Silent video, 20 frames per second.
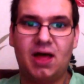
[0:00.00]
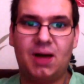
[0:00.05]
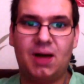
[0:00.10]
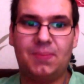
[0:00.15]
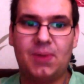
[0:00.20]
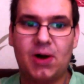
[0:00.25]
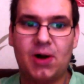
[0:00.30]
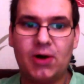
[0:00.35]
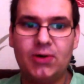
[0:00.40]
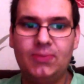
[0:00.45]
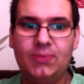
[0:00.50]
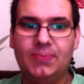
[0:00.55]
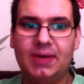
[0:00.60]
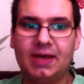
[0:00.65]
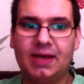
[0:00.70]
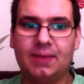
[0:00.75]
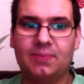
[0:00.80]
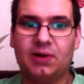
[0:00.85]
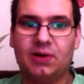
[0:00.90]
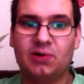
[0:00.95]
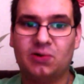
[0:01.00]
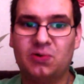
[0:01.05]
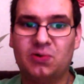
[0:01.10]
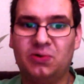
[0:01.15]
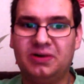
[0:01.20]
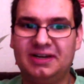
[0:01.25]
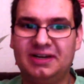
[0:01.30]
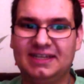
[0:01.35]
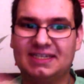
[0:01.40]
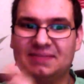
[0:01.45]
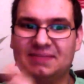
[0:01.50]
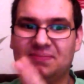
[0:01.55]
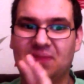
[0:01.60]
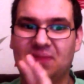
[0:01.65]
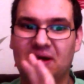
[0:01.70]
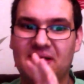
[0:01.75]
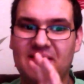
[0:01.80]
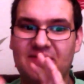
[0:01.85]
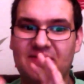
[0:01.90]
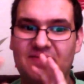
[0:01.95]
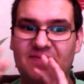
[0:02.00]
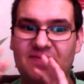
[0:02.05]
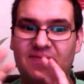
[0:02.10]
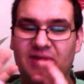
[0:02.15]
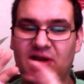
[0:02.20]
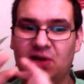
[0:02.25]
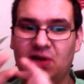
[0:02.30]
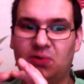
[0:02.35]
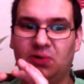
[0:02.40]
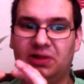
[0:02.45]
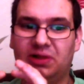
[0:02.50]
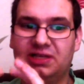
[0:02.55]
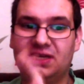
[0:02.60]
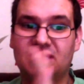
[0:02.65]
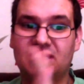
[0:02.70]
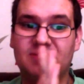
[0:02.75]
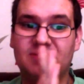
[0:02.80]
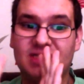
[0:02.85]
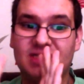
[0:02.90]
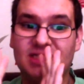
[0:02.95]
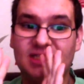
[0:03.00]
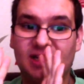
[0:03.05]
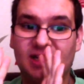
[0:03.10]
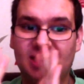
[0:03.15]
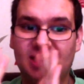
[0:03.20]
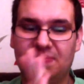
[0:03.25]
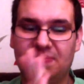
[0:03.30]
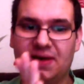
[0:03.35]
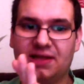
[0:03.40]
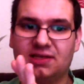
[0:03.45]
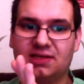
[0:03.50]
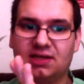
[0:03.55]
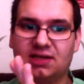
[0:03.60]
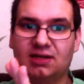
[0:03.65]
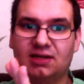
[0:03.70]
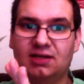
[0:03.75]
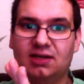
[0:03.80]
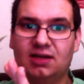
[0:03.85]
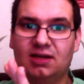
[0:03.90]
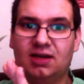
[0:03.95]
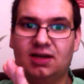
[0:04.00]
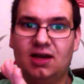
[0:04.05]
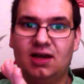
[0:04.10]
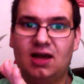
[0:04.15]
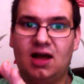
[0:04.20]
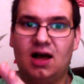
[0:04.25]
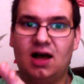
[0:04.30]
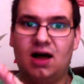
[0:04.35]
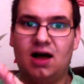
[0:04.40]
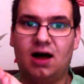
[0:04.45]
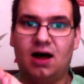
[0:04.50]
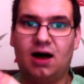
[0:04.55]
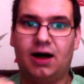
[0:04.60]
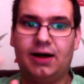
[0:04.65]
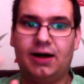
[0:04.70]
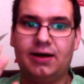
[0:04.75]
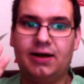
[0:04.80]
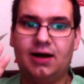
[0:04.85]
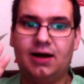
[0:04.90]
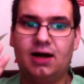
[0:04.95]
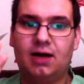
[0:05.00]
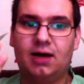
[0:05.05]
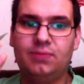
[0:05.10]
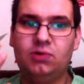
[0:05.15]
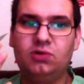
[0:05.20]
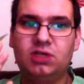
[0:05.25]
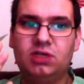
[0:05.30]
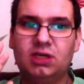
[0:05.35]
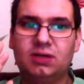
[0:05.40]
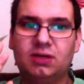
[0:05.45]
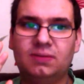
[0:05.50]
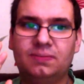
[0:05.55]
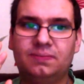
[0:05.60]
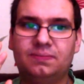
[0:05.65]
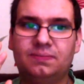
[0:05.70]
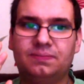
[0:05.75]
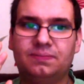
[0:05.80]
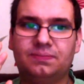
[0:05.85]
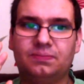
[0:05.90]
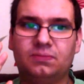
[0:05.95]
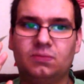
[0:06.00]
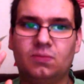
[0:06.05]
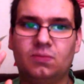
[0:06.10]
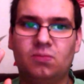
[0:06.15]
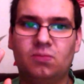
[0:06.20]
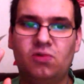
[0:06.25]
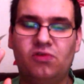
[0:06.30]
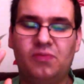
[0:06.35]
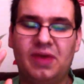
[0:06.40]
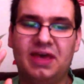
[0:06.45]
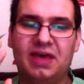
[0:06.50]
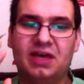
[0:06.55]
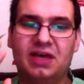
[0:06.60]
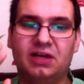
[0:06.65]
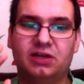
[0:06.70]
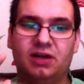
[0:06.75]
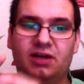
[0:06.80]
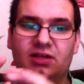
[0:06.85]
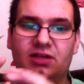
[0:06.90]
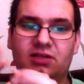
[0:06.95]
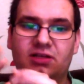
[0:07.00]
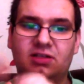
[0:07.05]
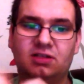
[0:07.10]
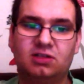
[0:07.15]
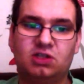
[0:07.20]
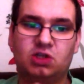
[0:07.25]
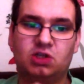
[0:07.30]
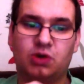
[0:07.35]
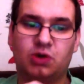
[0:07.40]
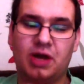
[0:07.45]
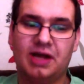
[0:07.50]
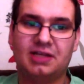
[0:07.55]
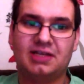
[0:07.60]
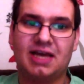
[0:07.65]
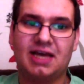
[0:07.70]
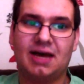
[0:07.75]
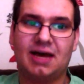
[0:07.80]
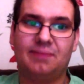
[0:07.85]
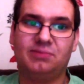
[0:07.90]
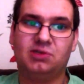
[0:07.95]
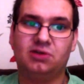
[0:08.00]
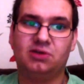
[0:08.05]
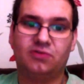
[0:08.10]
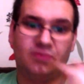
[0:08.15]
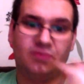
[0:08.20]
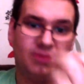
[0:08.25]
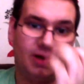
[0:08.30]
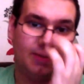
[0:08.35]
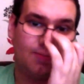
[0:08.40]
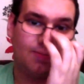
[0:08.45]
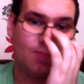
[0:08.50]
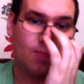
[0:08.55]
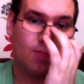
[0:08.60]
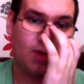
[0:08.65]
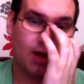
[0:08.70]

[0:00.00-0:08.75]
I'm hoping by recording this, my video quality is slightly better. I'm using Movie Maker Direct Capture for my